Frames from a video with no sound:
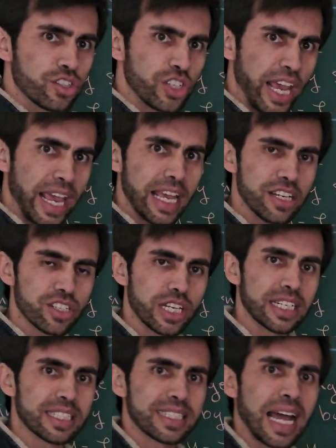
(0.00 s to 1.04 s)
change
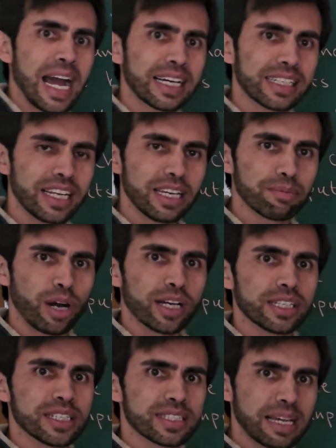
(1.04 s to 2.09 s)
exactly by
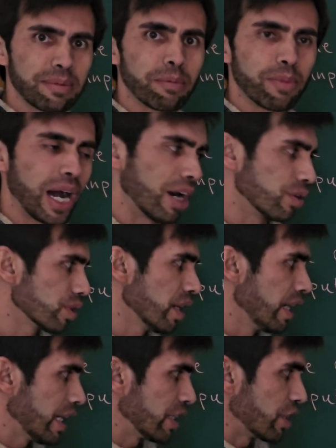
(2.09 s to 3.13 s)
the same amount
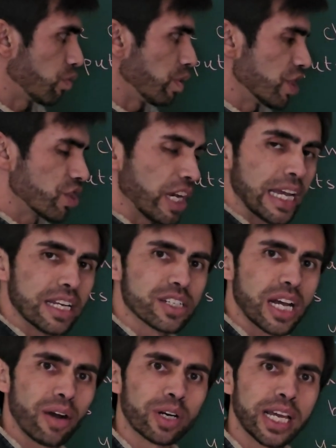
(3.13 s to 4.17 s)
that we change
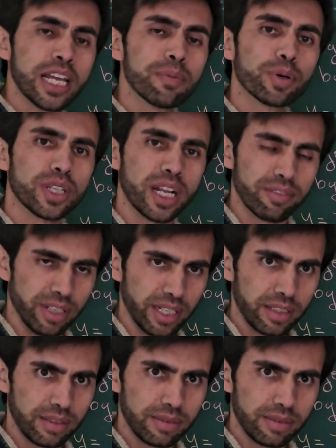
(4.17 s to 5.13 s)
our input level.